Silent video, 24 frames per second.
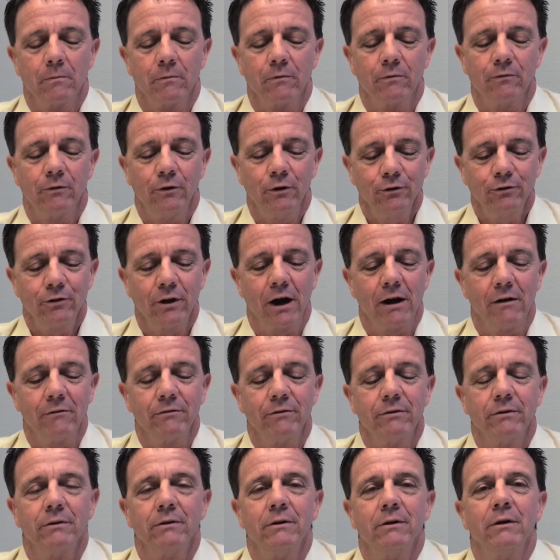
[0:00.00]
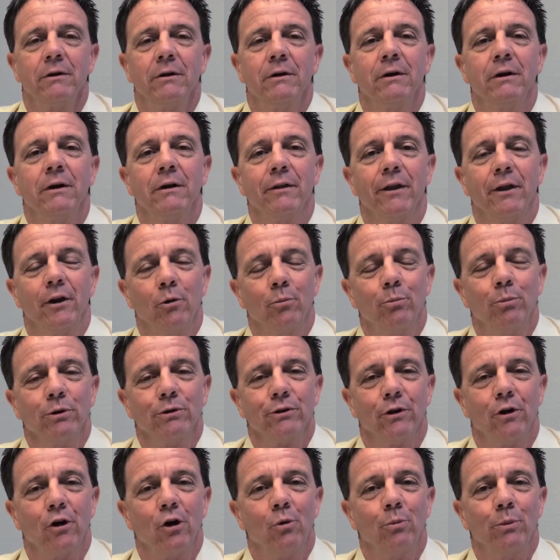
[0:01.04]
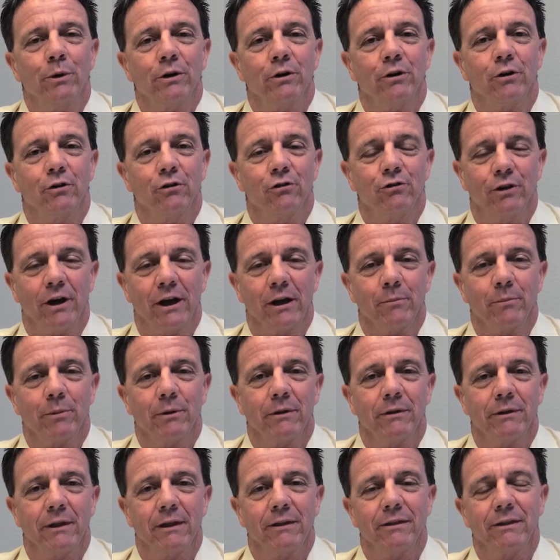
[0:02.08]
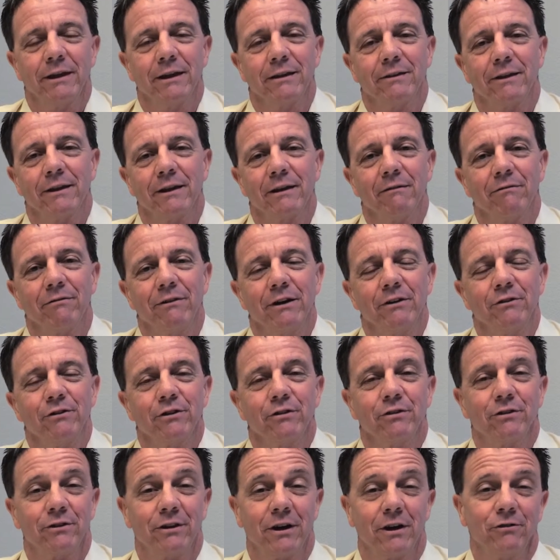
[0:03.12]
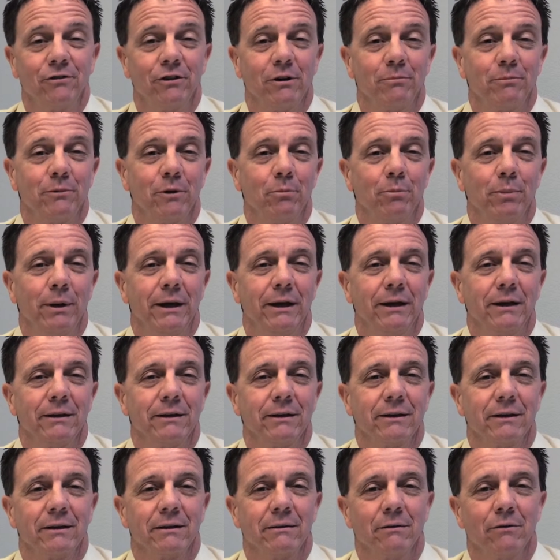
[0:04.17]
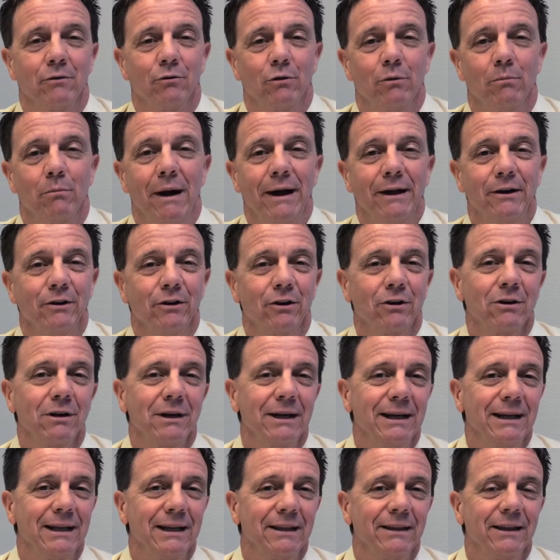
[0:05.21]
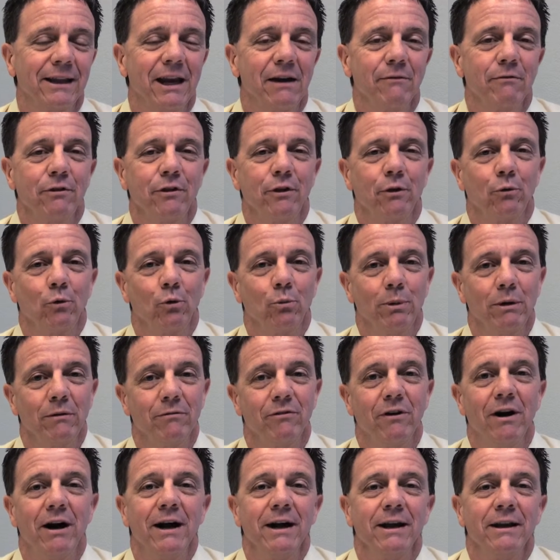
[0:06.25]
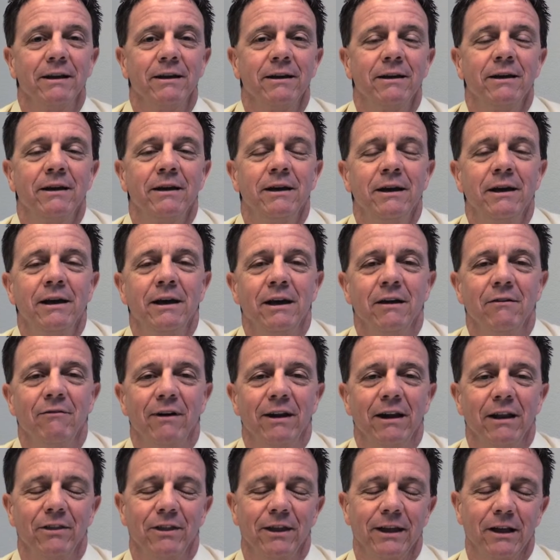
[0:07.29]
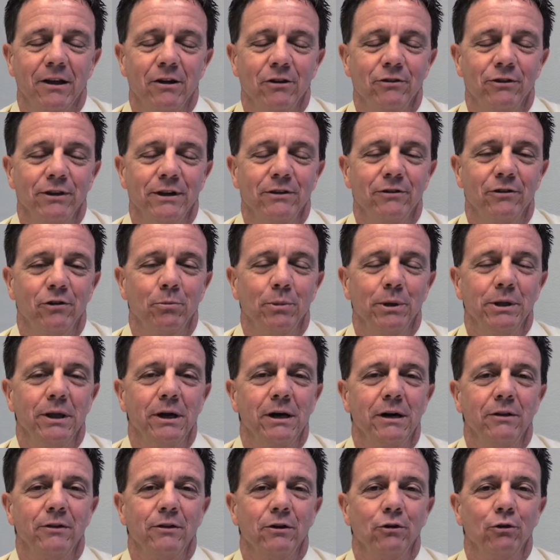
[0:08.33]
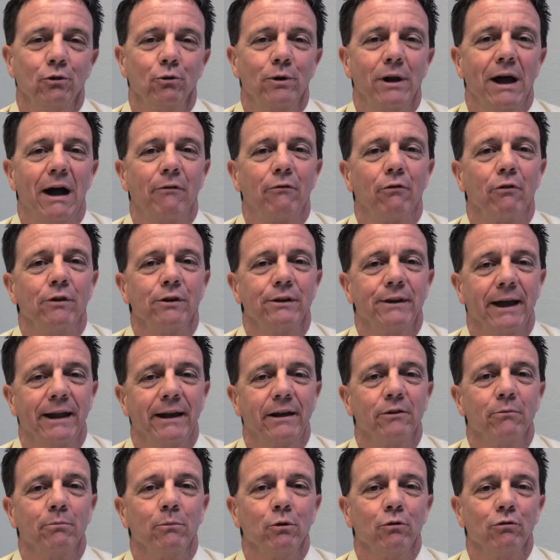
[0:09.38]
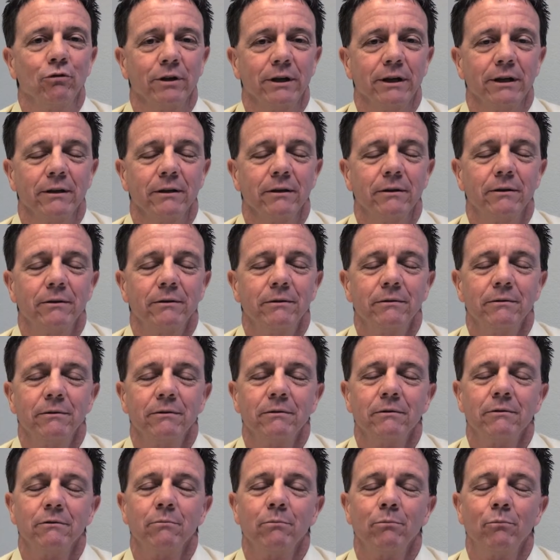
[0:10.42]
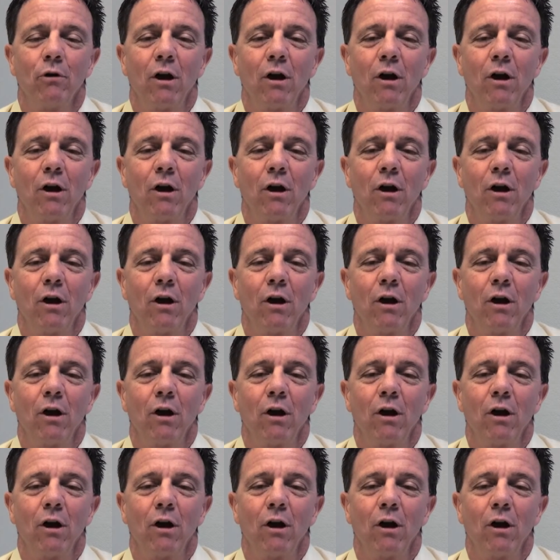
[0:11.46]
First off, they don't put the home in good shape. They think that if they just touch up the paint and do a minor cleaning that everything will be fine. If anything else needs to be done, they'll do it after the tenant moves in.